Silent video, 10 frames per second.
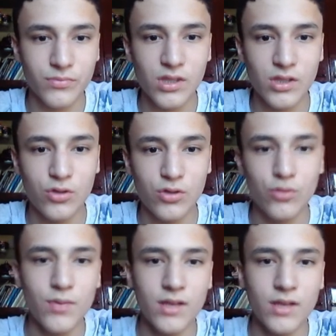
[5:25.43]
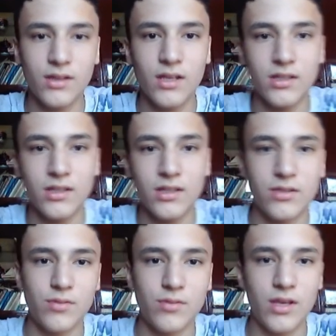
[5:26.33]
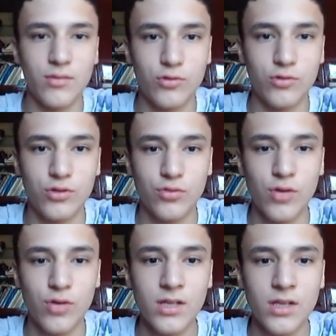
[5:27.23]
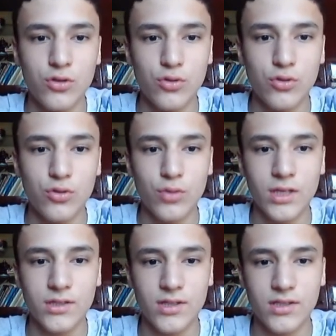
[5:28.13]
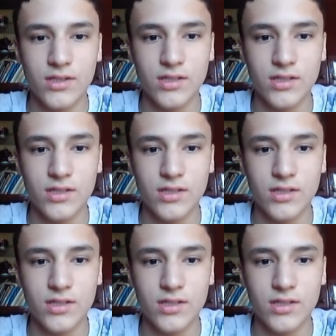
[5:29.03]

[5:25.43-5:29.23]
cube, and then it became 31. So we can just